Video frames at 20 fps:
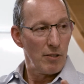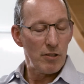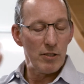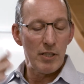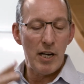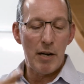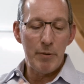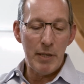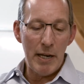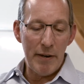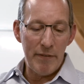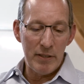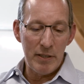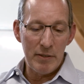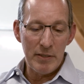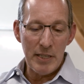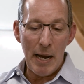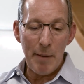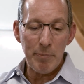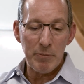So now we have
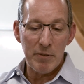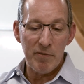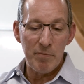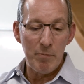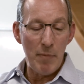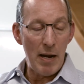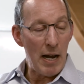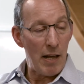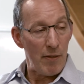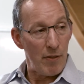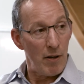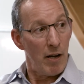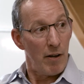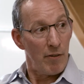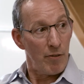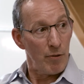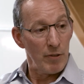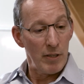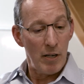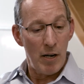an adaptive math
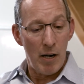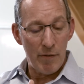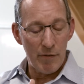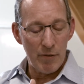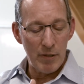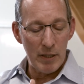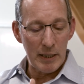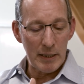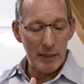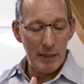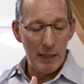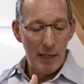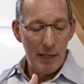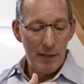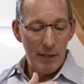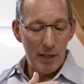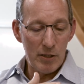offering